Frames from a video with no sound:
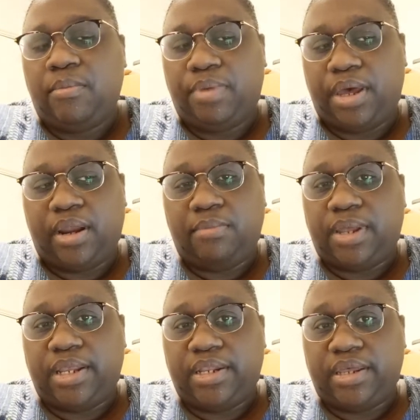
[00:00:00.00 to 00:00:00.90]
But I'm
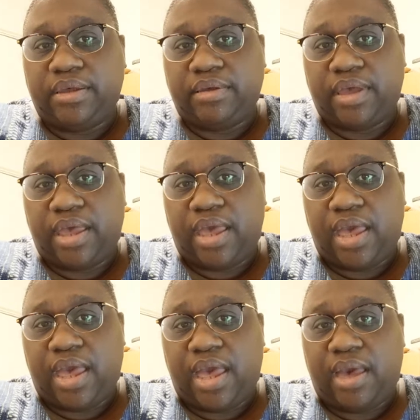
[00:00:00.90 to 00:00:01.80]
like, look,
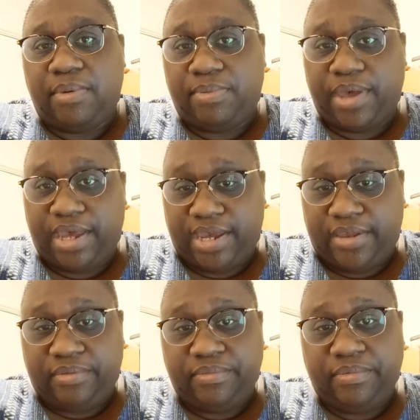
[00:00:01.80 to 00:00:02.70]
I'm in
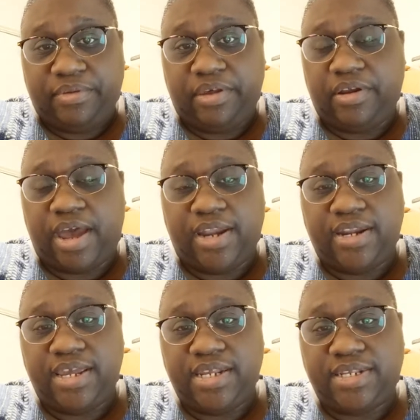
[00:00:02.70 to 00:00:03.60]
pain. I
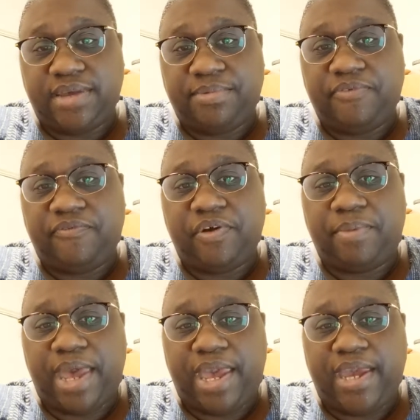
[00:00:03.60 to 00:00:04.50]
need something for
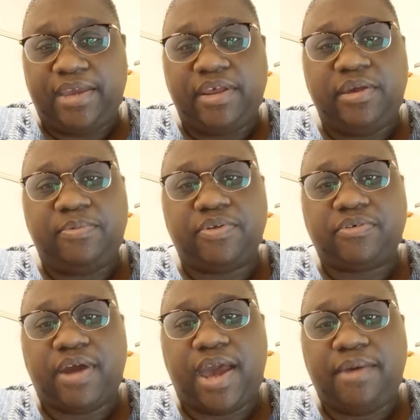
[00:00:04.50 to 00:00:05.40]
pain. He
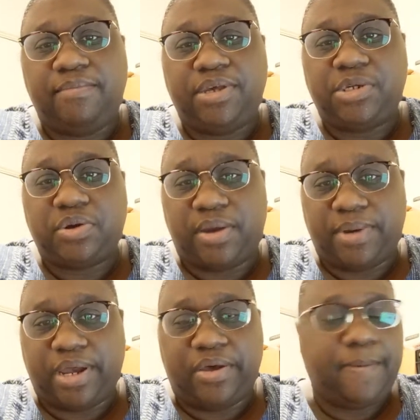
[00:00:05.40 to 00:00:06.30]
prescribed me
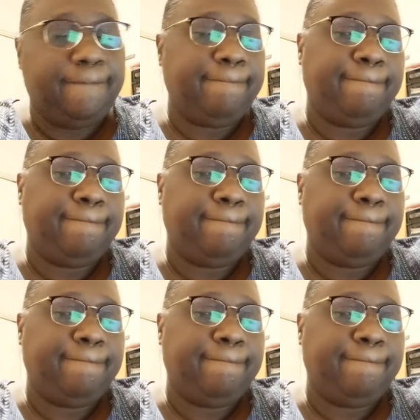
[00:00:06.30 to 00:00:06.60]
tramadol.